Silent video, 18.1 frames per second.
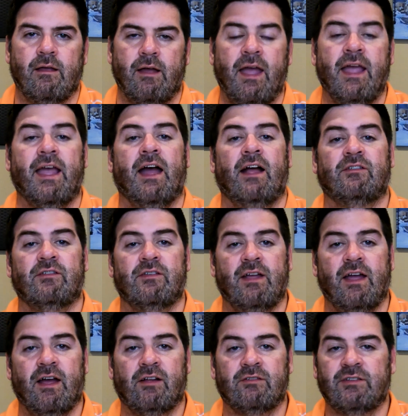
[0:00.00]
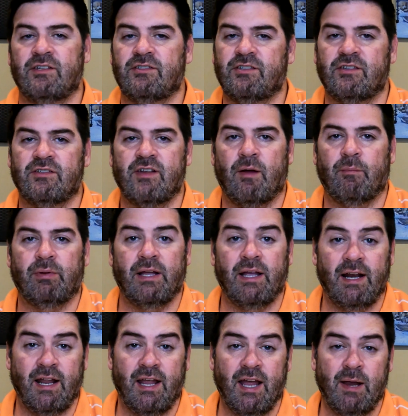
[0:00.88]
Hey guys and gals, let's just not
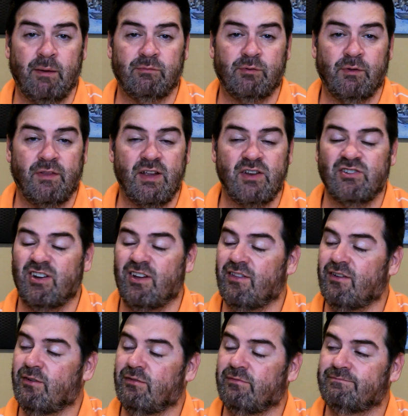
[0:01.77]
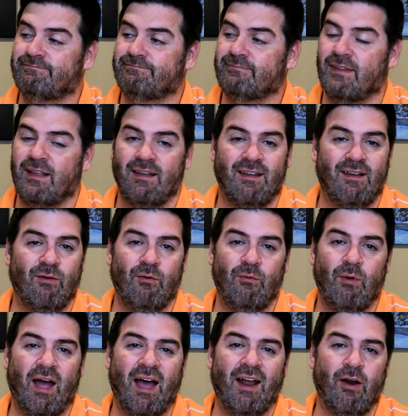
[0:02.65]
play any games with each other.
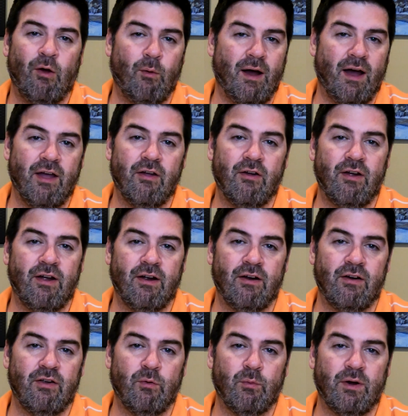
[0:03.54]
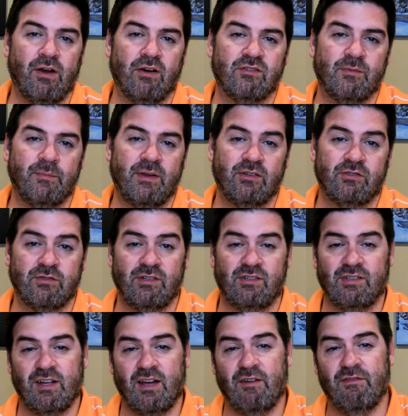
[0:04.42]
I know why you're here. You want to hear some
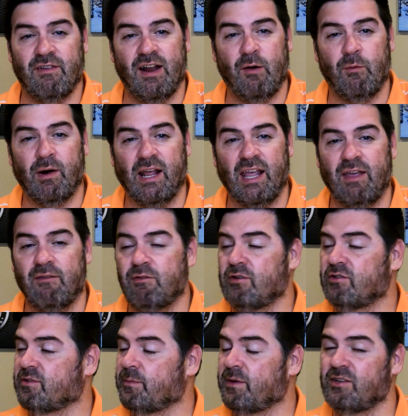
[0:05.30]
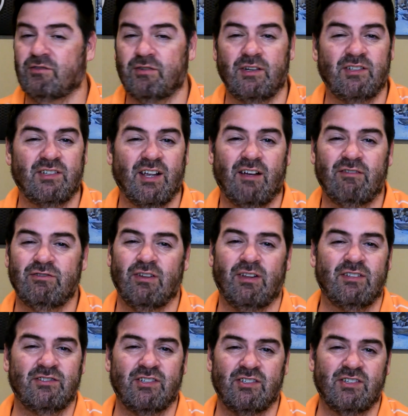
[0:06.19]
history stuff, and I want to give you some history stuff, so
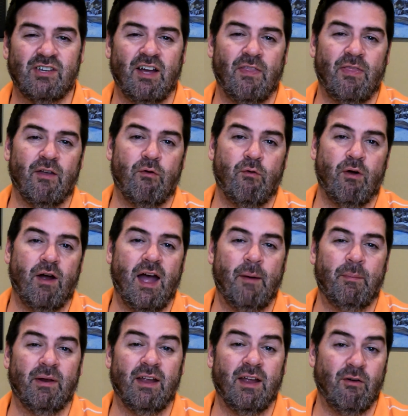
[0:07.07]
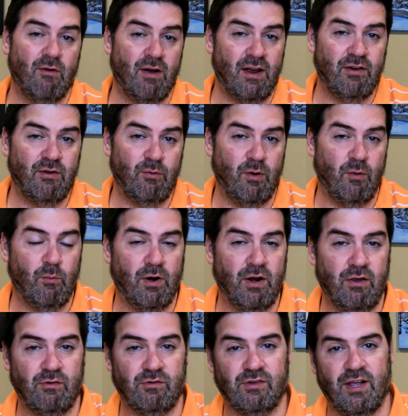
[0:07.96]
let's just cut the crap and get right to it.
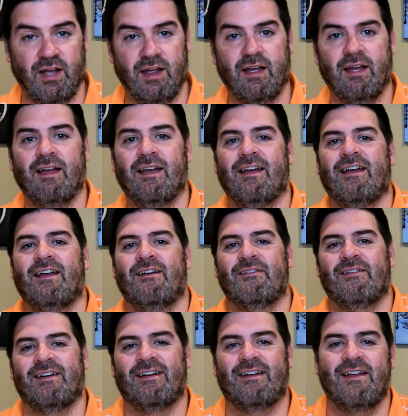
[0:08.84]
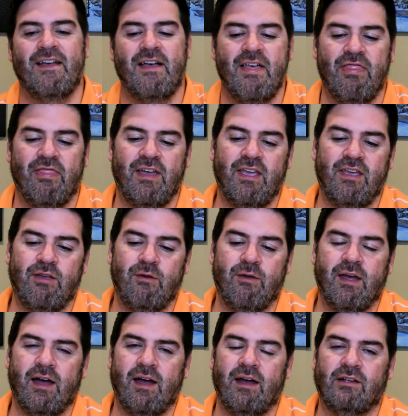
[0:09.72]
What do you say? Thank
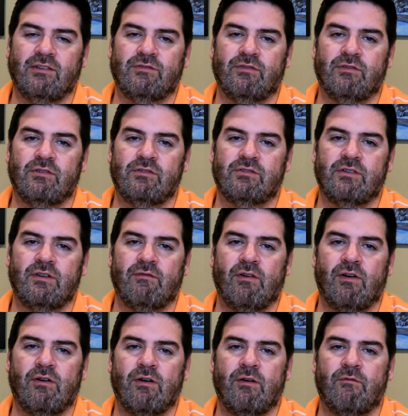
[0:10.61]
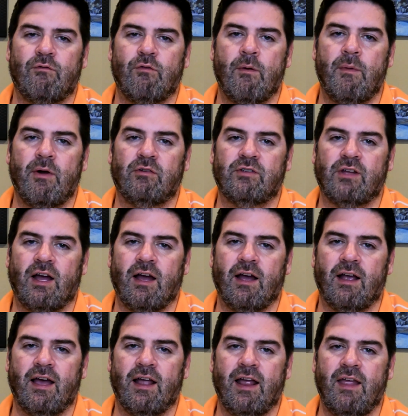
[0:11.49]
you guys. First and foremost,
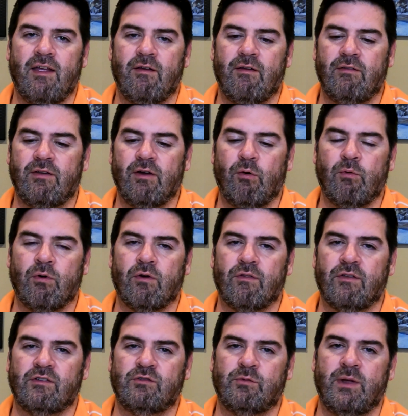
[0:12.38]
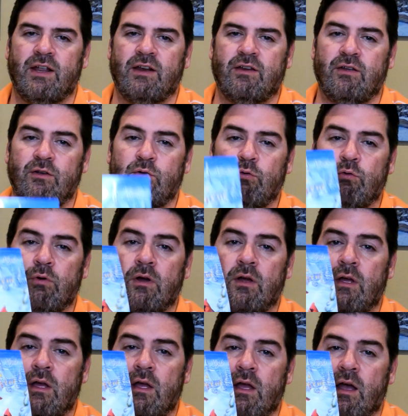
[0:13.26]
I got a donor this week
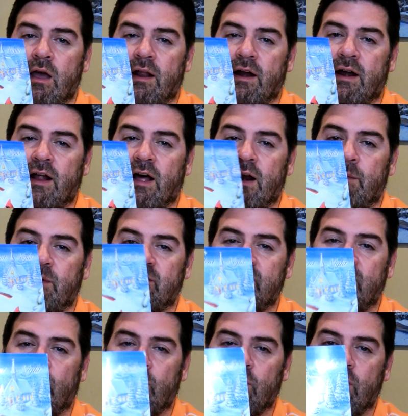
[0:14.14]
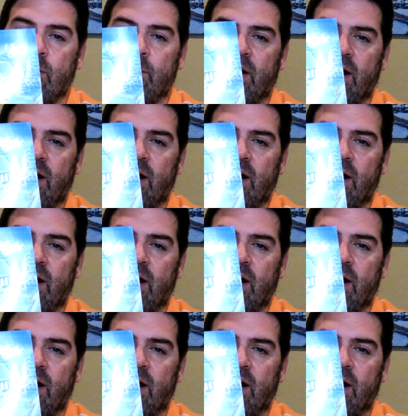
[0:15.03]
too. An anonymous donor,